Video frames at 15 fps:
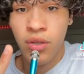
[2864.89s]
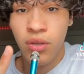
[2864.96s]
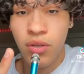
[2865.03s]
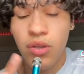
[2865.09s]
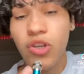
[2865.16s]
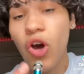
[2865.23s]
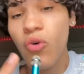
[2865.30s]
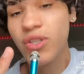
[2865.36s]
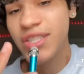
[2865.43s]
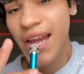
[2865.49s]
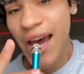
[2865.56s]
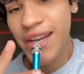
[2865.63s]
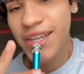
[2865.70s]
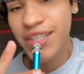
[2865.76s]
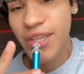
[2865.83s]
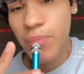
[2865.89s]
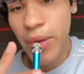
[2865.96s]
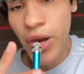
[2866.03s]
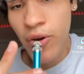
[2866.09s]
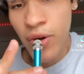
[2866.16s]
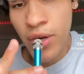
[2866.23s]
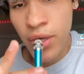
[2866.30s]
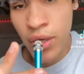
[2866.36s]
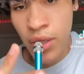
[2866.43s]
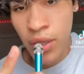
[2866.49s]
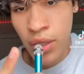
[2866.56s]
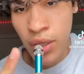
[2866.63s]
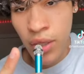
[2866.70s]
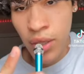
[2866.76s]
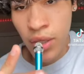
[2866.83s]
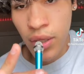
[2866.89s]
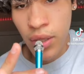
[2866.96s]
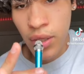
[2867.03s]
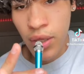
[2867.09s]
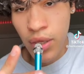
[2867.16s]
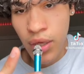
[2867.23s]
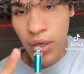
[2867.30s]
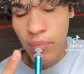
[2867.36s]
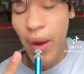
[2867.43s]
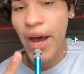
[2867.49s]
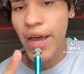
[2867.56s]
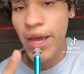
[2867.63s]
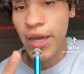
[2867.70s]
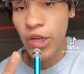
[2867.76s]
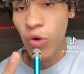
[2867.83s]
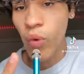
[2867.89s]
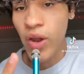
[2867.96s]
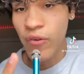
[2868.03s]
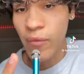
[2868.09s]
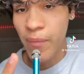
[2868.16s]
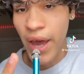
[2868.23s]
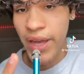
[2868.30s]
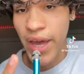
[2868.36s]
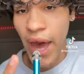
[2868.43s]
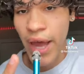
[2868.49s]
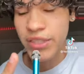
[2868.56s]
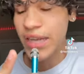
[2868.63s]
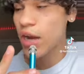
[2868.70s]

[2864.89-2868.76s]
You know what's not disappearing? My hand away from that cash.